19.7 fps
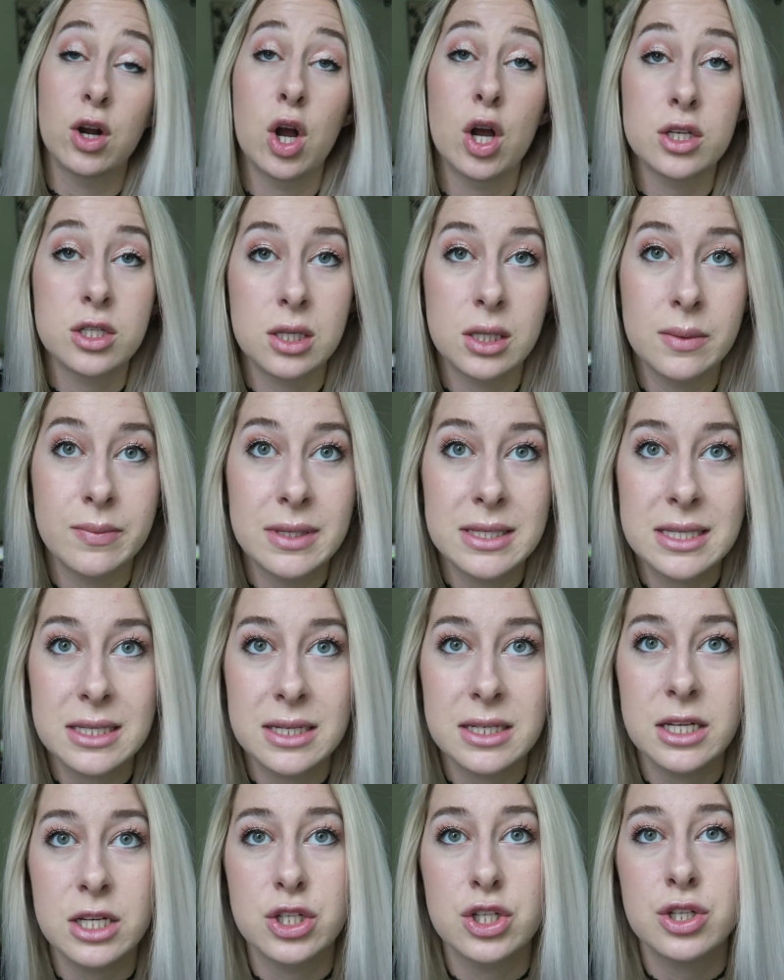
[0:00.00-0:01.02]
They're also
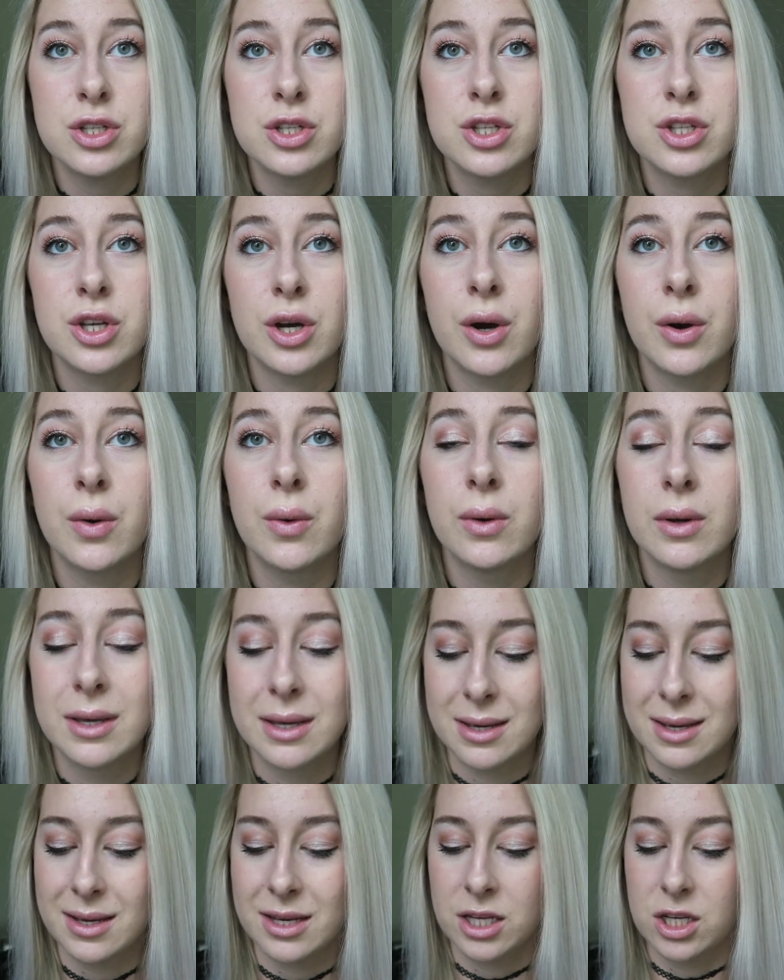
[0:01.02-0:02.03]
limited edition, so
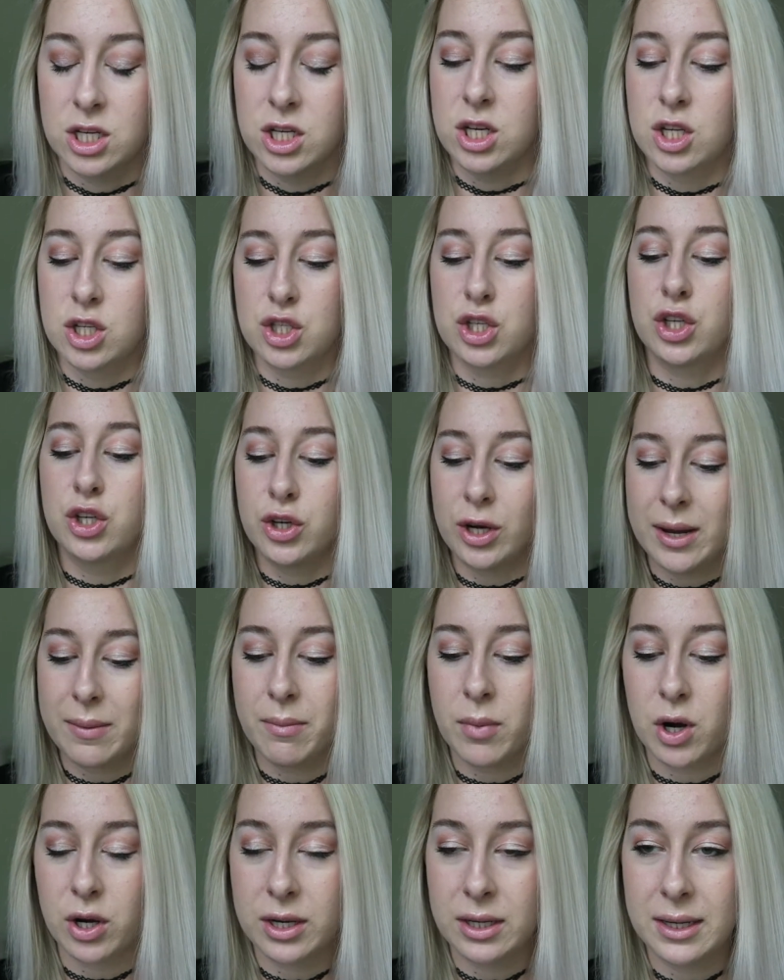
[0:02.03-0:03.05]
it's a
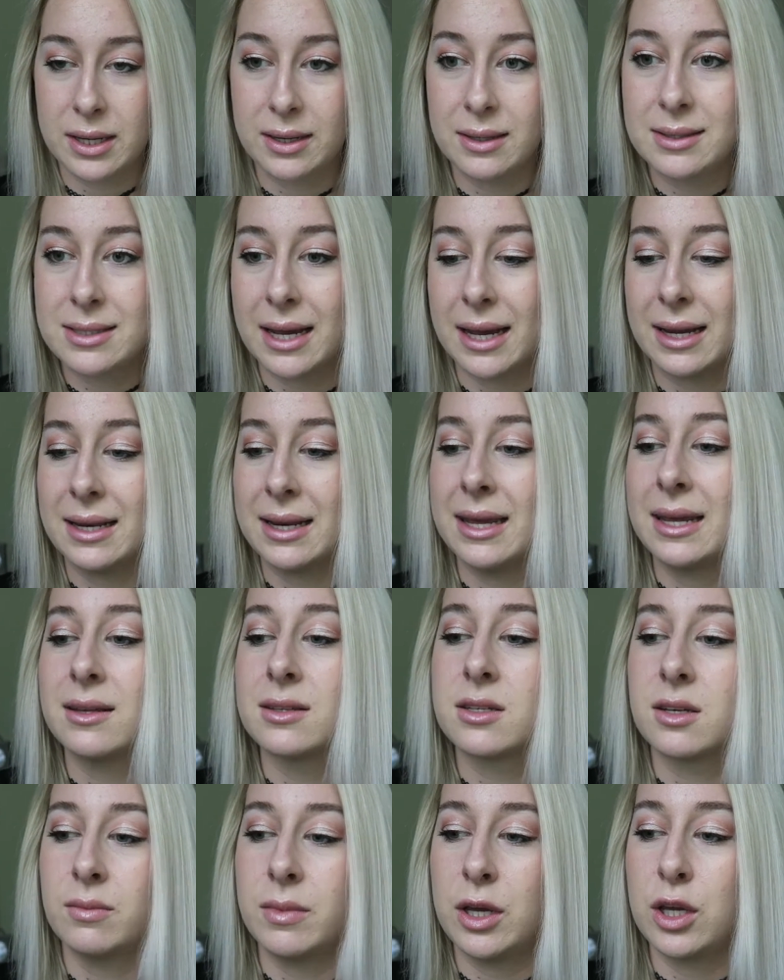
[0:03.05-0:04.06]
great marketing
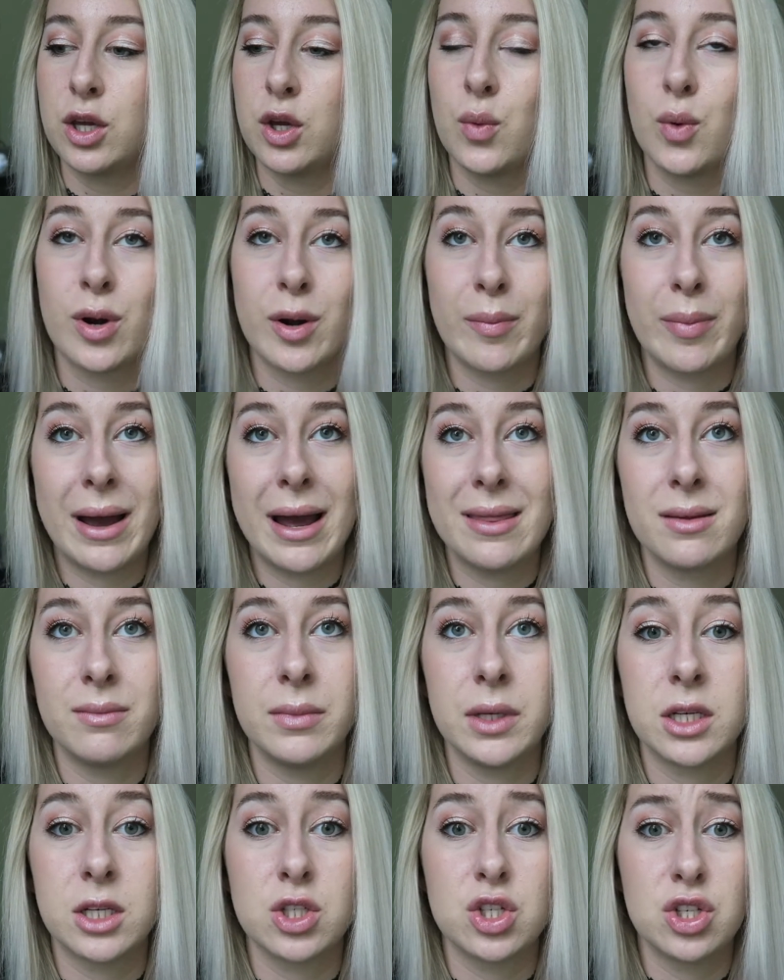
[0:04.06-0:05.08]
technique to make you want to buy
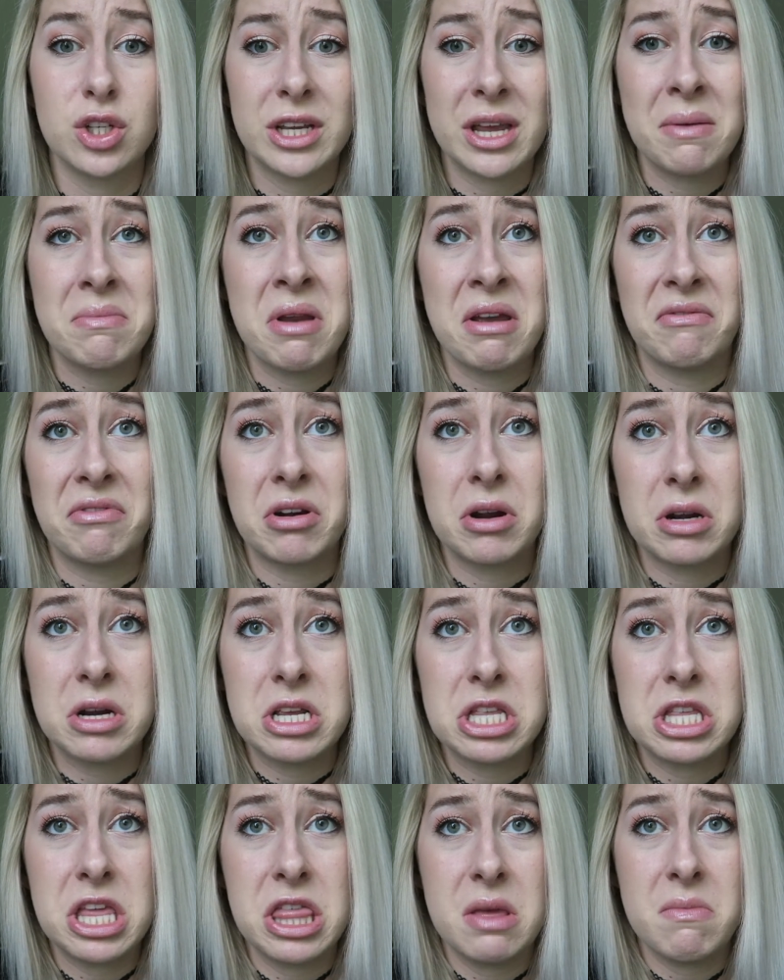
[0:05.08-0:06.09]
them because you're like, I'm never
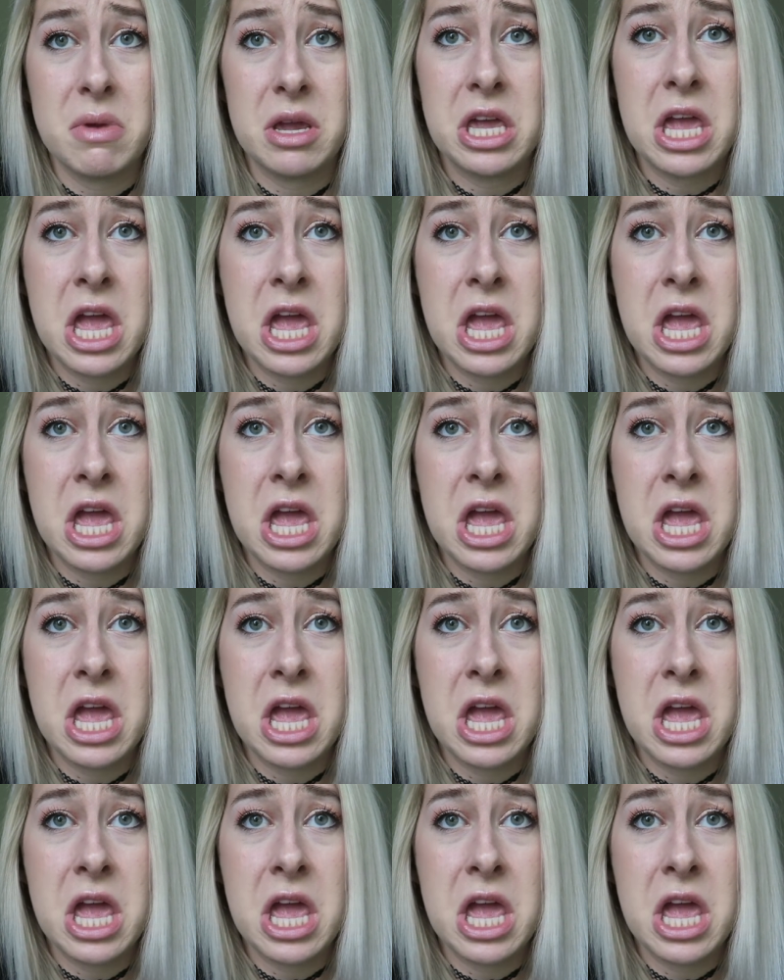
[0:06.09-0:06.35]
gonna see them